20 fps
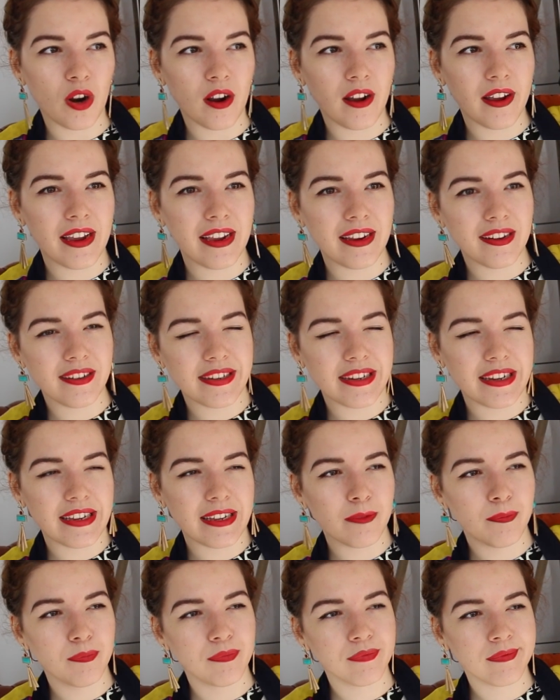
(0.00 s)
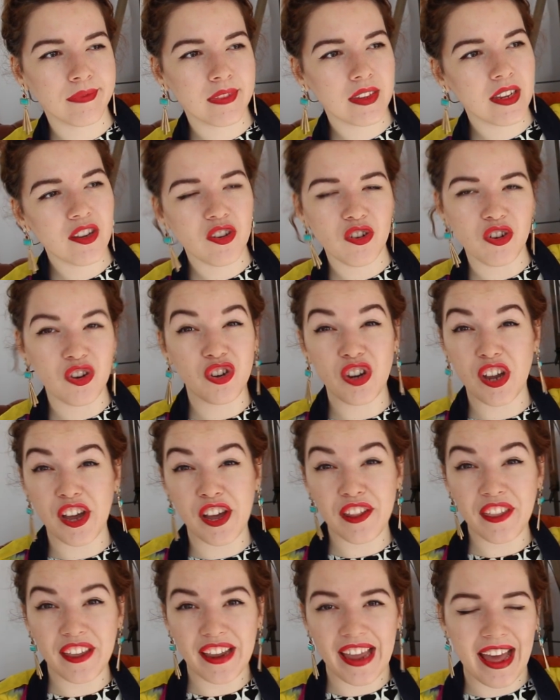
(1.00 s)
trying to
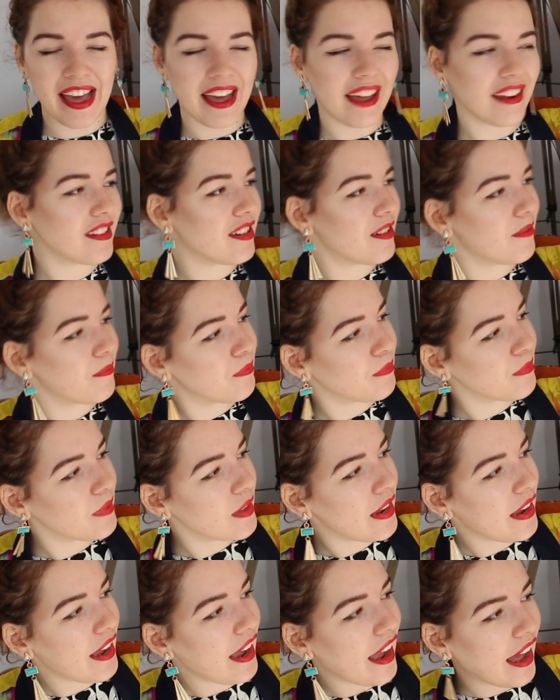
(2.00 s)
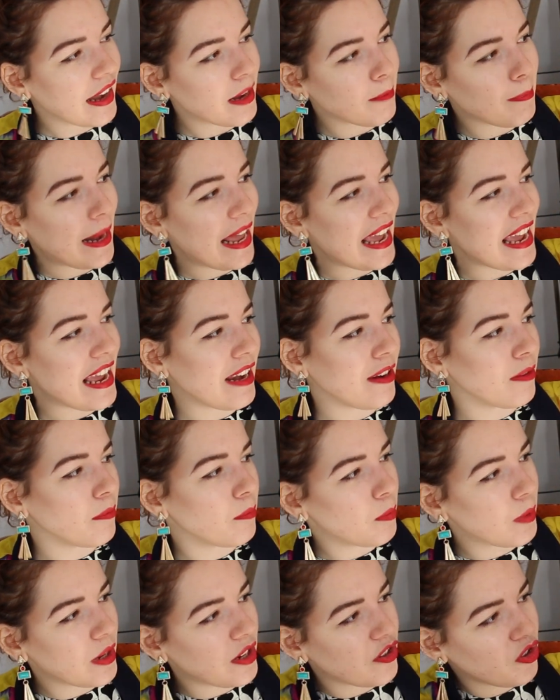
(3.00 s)
deter the cat, and a plane
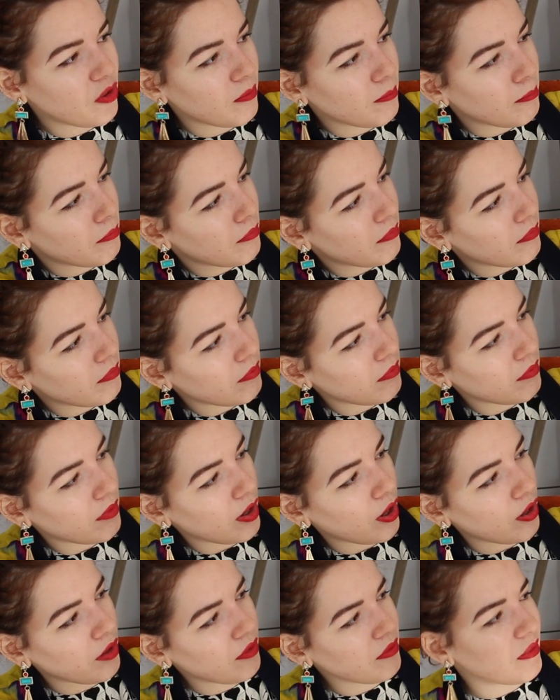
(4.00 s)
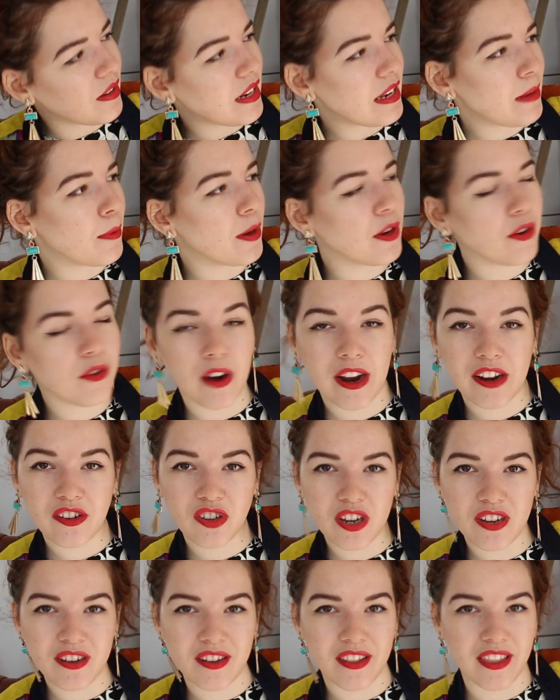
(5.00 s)
which hopefully won't
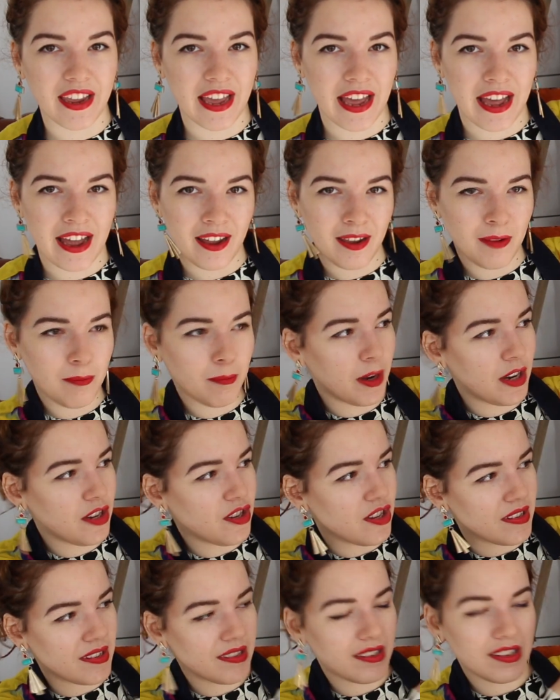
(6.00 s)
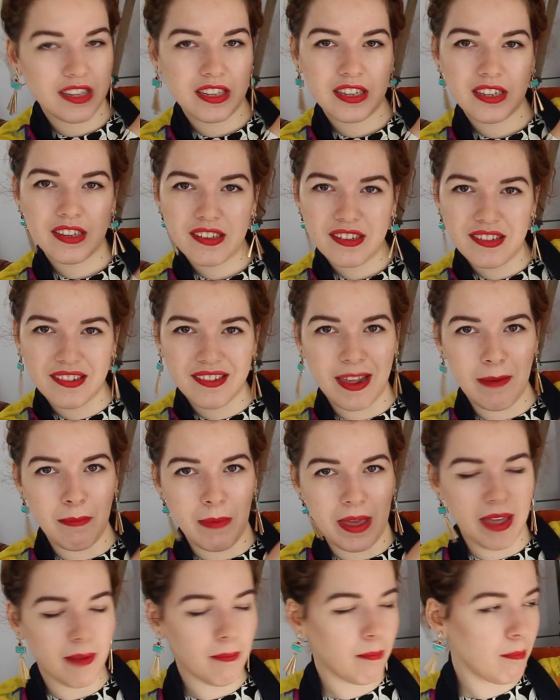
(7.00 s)
crash into the cat, it might just skim
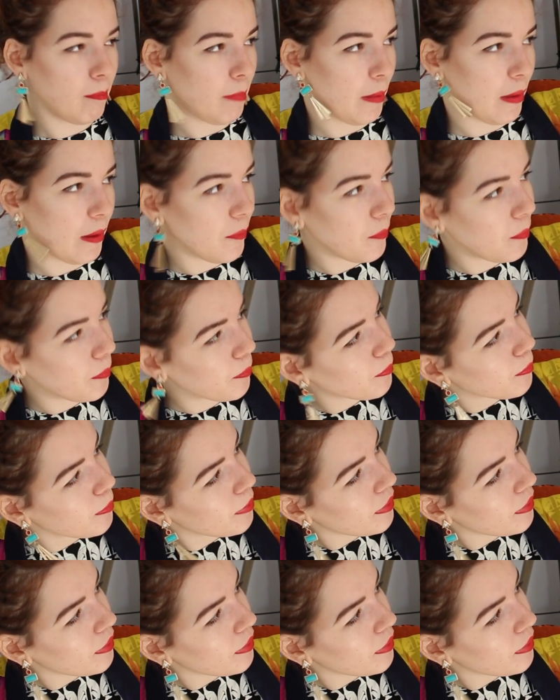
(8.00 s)
it, but